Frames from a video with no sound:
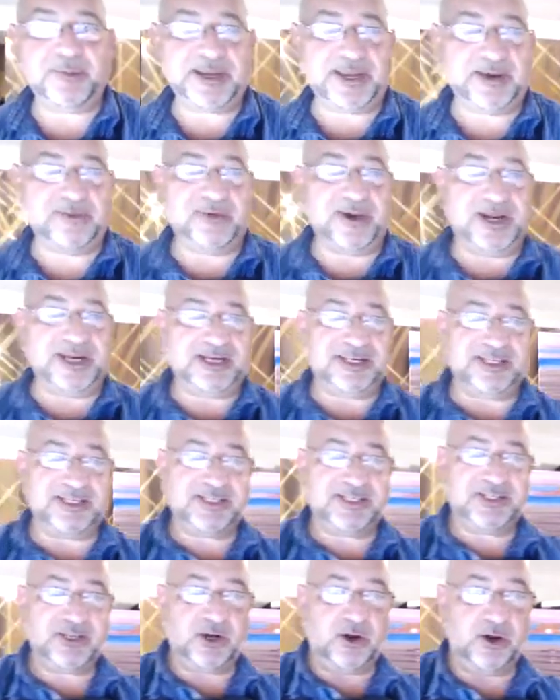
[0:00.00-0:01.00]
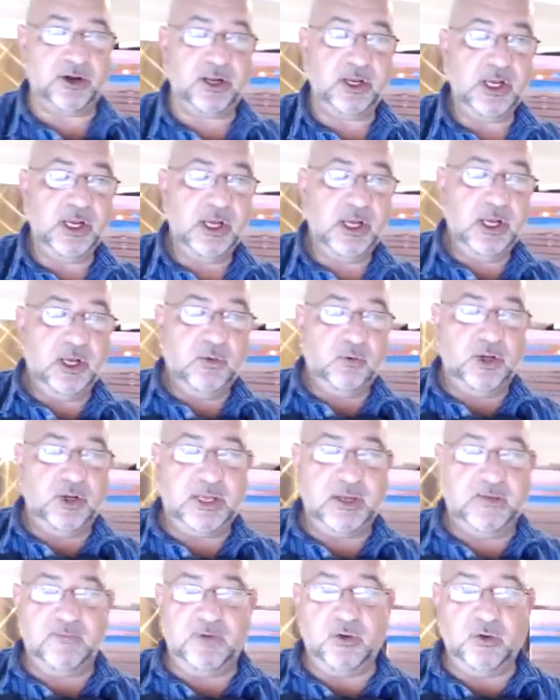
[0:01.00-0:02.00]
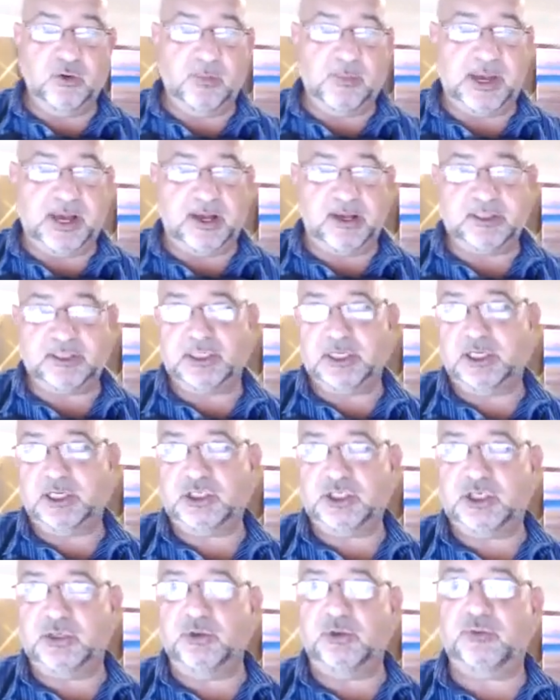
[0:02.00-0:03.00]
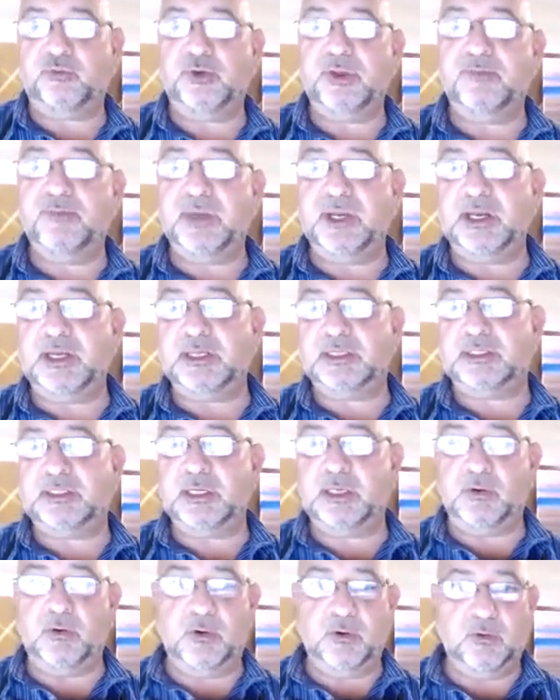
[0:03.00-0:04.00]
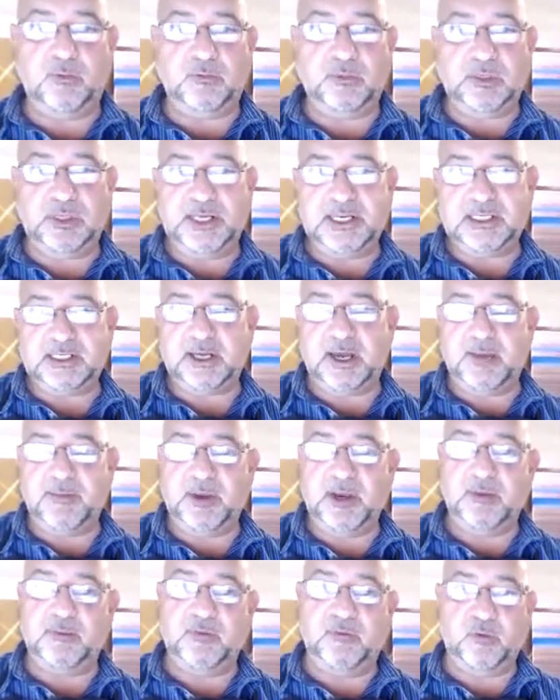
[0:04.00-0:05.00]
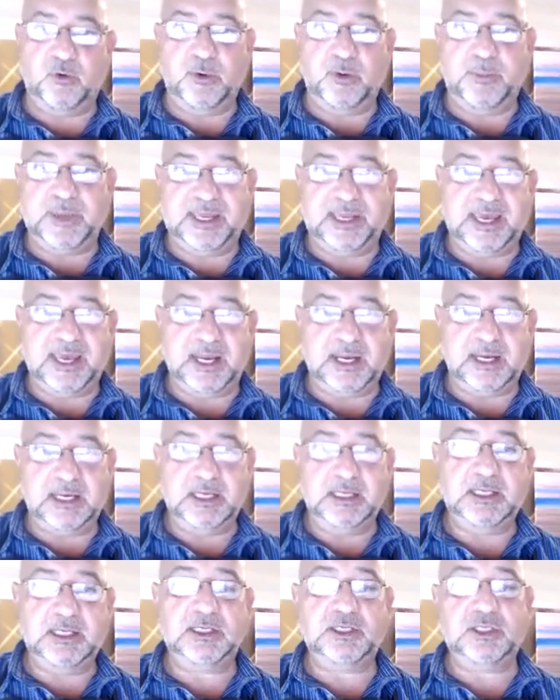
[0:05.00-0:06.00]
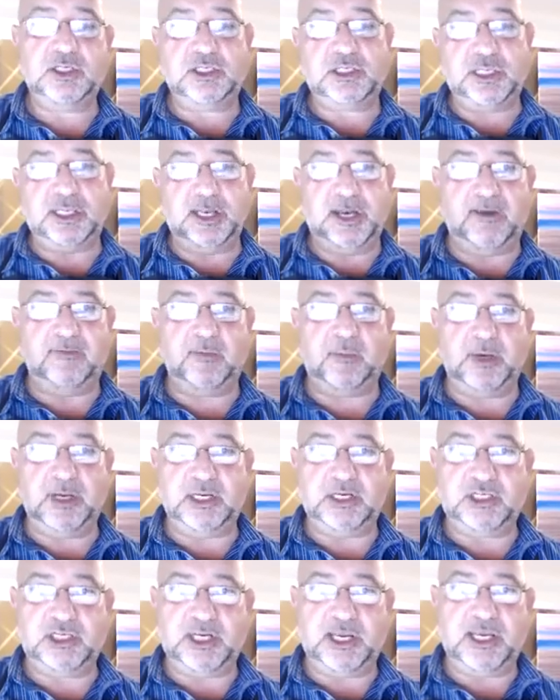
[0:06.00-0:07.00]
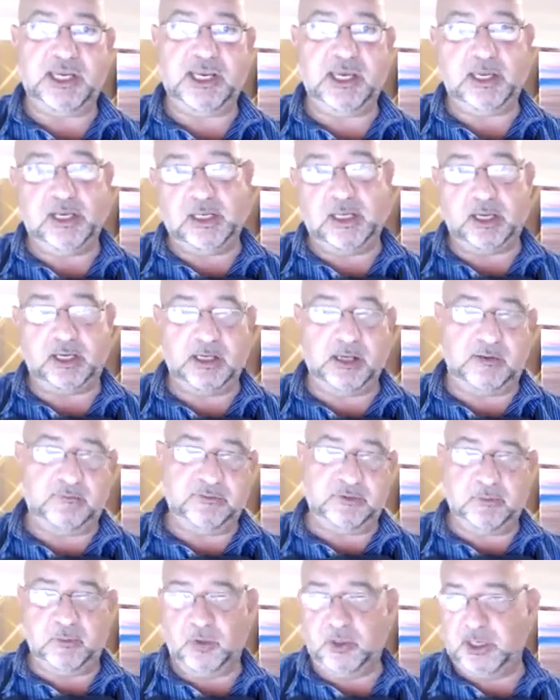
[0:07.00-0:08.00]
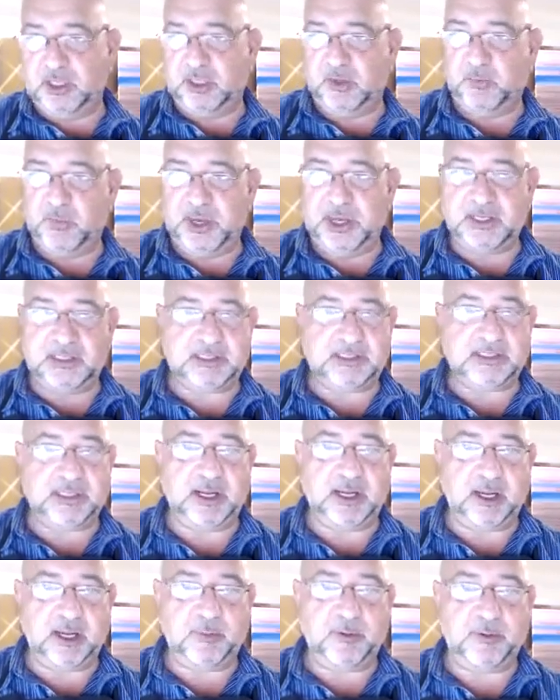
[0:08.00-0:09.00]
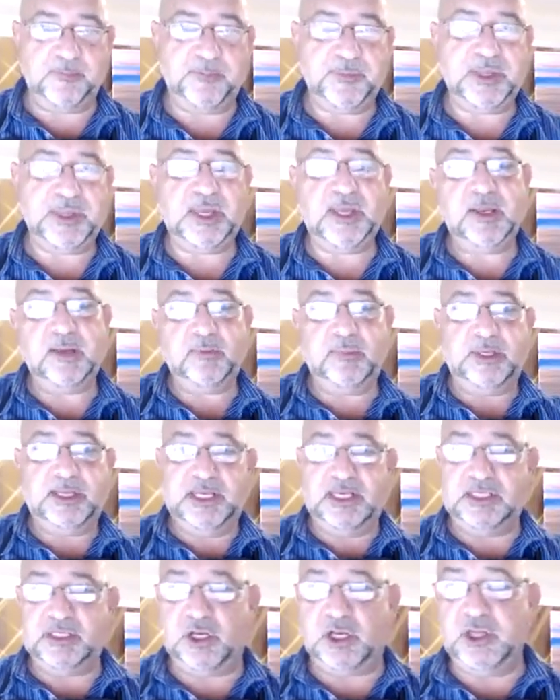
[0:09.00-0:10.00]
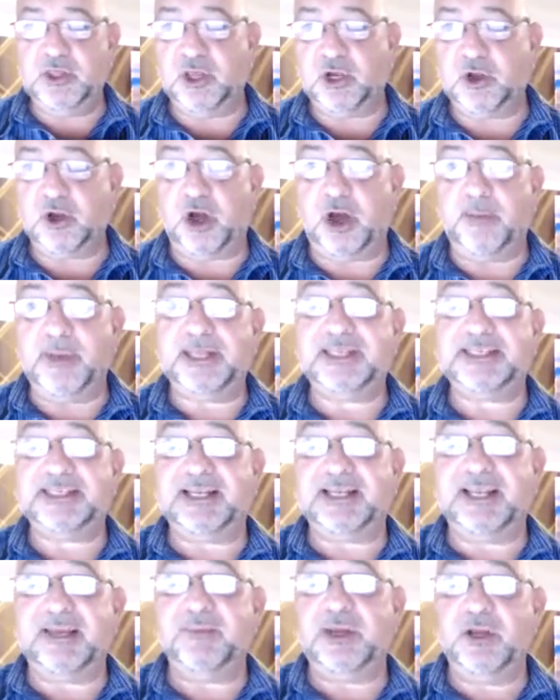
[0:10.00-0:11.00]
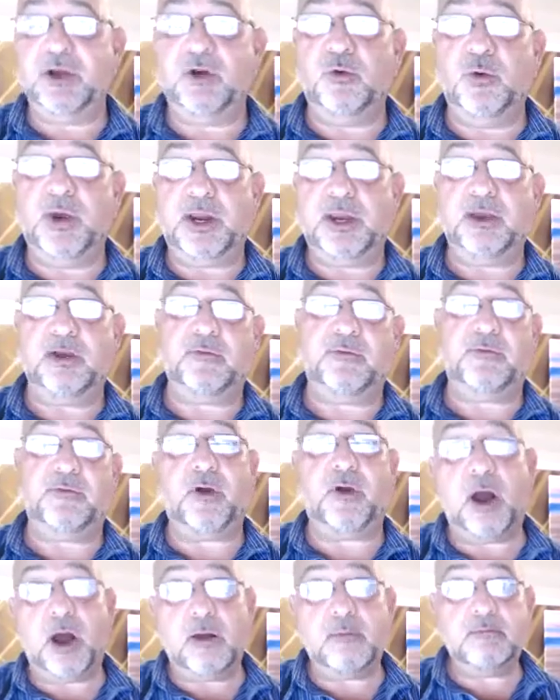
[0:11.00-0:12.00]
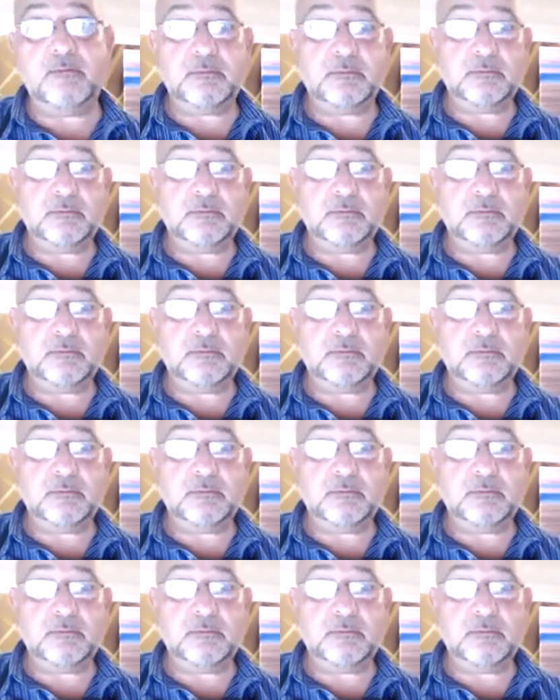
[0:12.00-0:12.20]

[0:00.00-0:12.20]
ready to start. We'll give you about a 2-3 minute lead time here before we begin, just to let everybody check in, get comfortable, get their paint set up. Please, in the comments, let me know where you're from